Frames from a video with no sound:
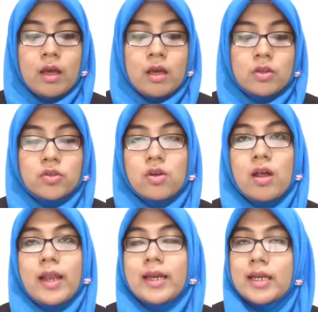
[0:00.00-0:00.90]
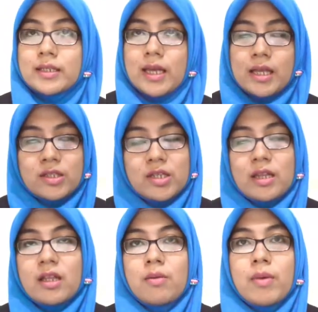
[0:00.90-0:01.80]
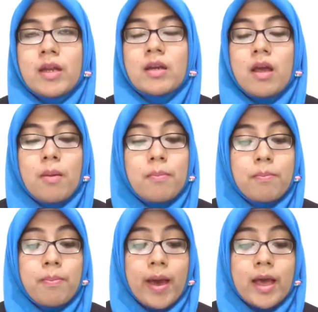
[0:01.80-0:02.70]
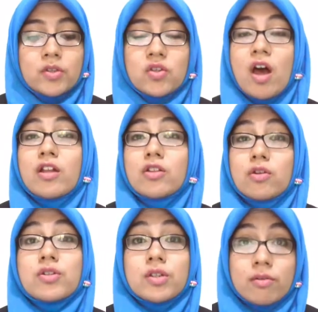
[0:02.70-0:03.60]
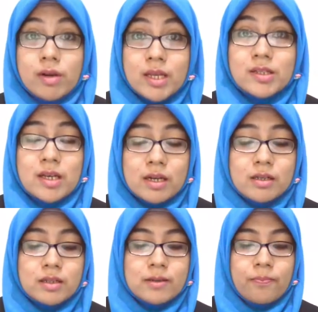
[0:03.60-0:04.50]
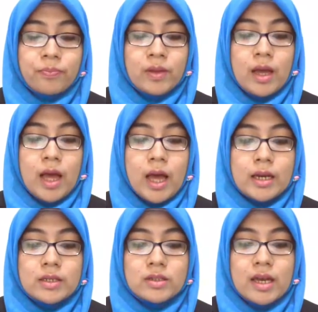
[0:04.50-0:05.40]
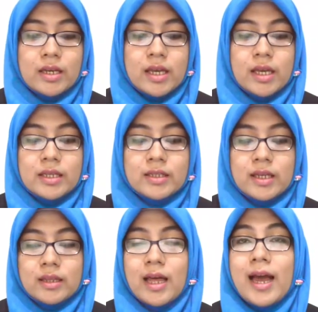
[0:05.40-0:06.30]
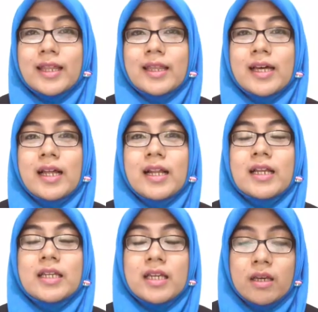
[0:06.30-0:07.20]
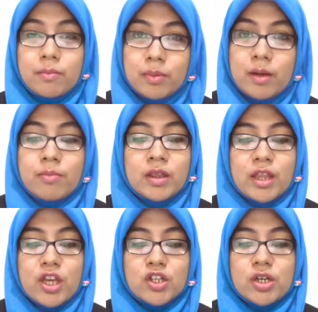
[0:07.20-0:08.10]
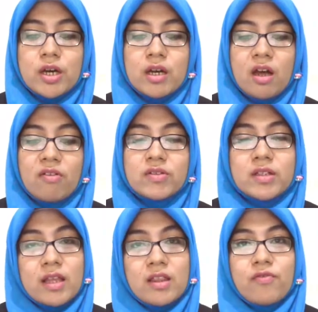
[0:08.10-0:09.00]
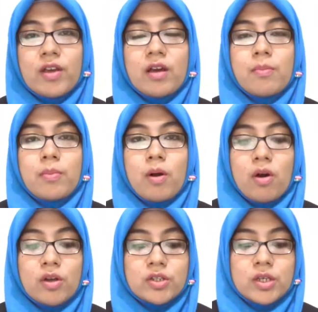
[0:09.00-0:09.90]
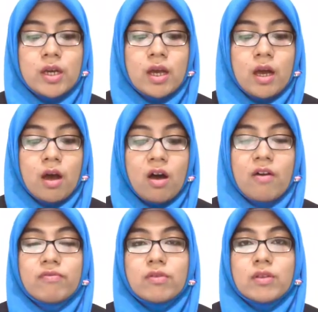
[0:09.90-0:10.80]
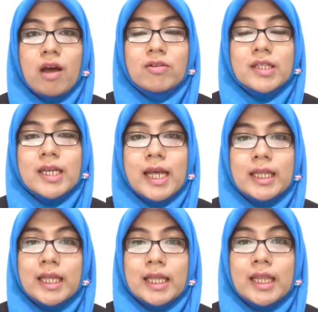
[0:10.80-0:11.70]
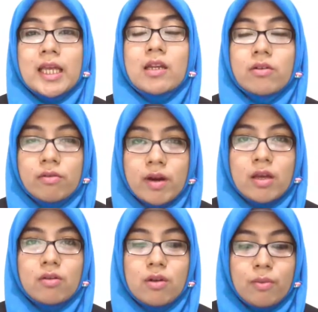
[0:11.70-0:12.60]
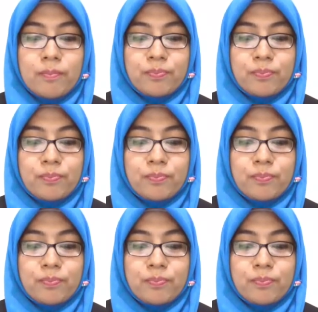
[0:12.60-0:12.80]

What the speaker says: So, ladies and gentlemen, based on those reasons, the study is entitled "The Implementation of Scientific Approach of 2013 Curriculum